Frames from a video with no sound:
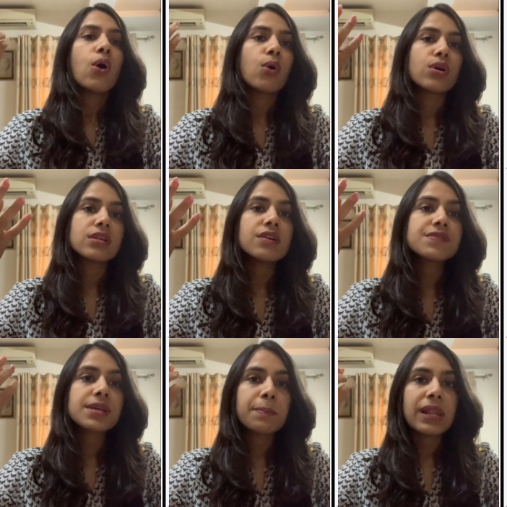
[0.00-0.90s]
or nerve
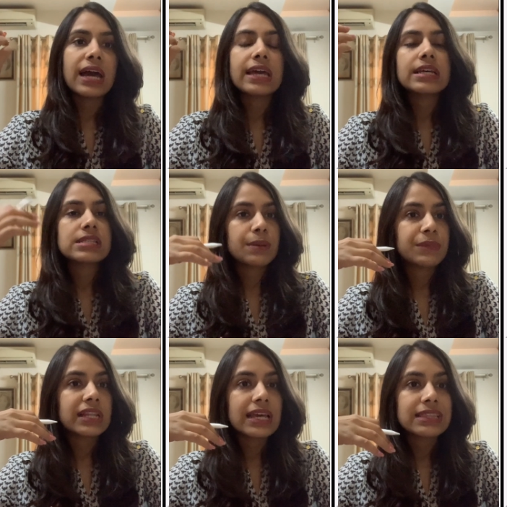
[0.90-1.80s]
supply,
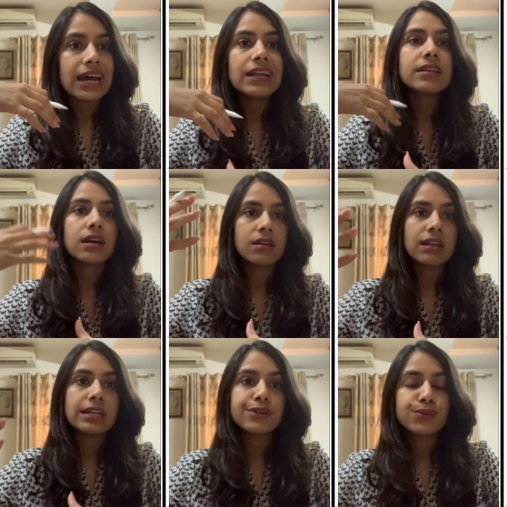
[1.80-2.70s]
something like that uh,
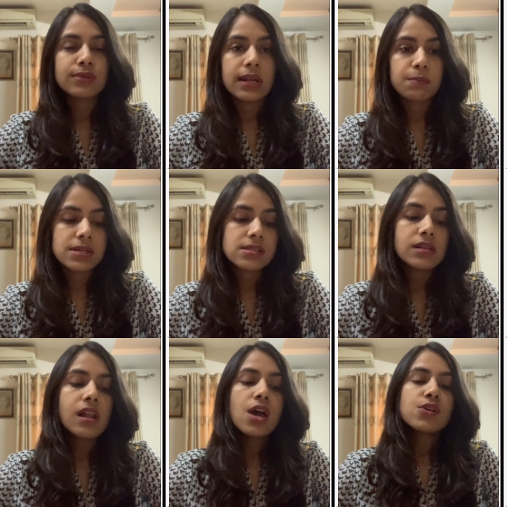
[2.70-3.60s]
related to that
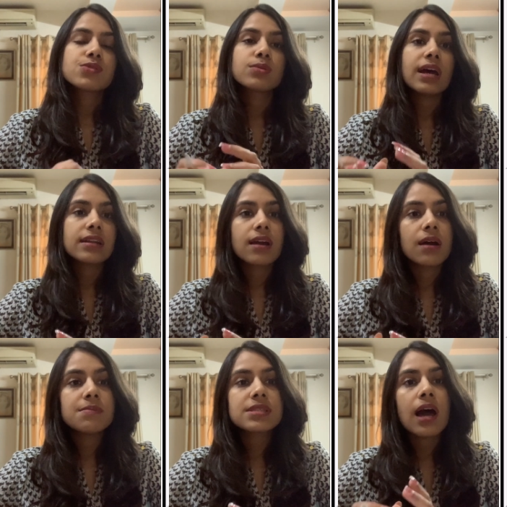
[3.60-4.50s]
muscle. So that
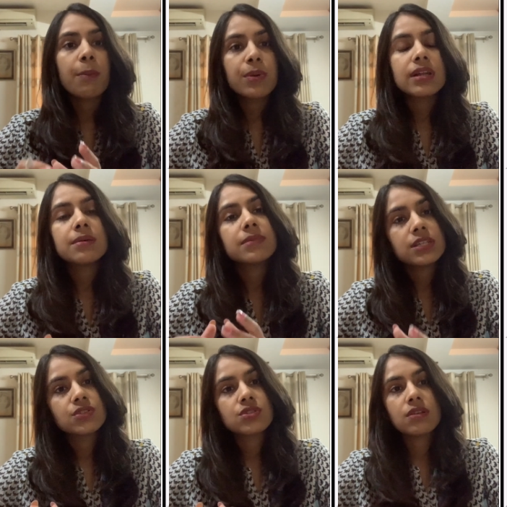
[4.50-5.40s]
comes. Upper limb
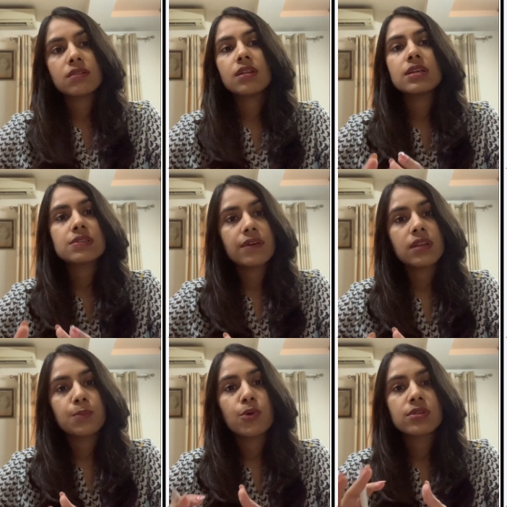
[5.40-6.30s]
in general is
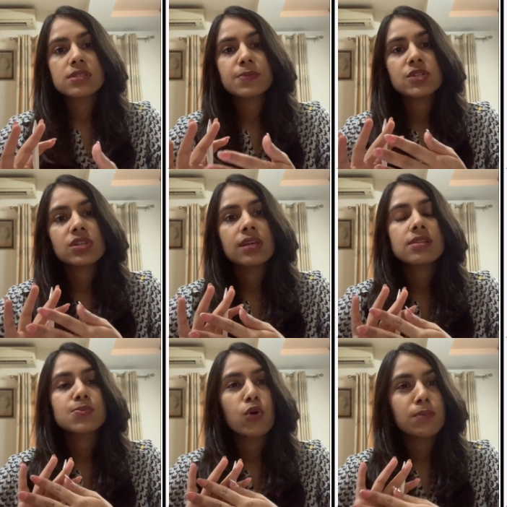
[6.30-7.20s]
very important, especially
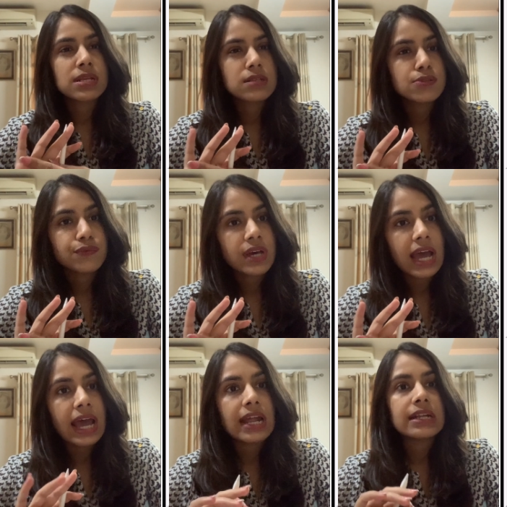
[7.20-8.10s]
small muscles of the
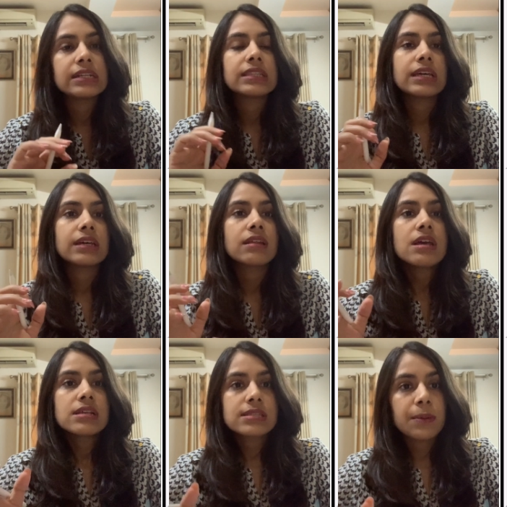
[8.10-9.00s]
hand, their
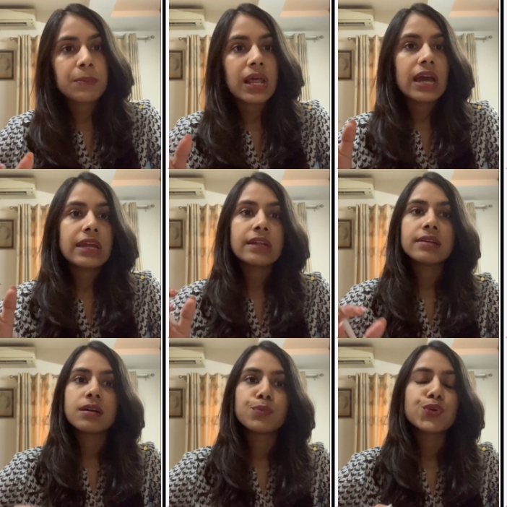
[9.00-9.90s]
supply,
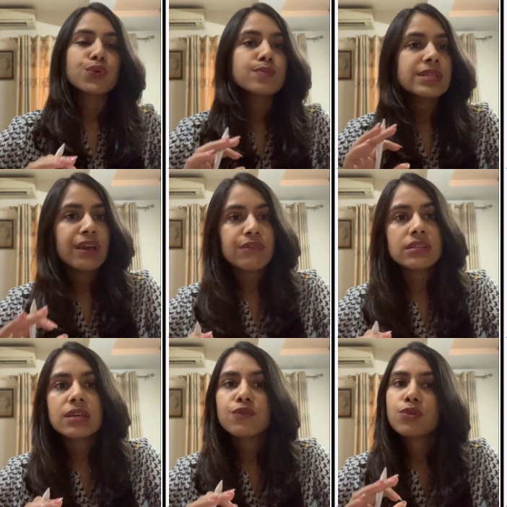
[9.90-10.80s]
dermatomes,
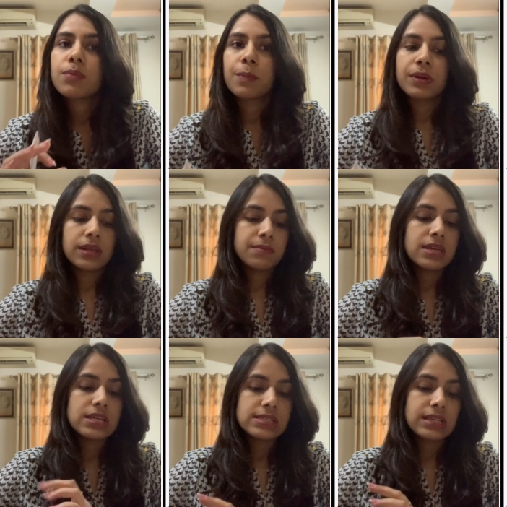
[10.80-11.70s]
everything from upper limb
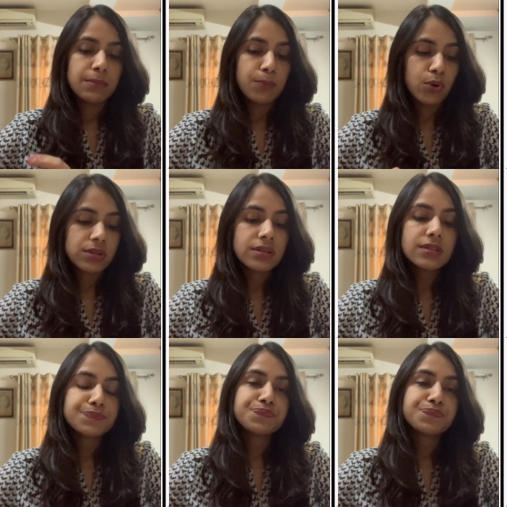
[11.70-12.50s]
is important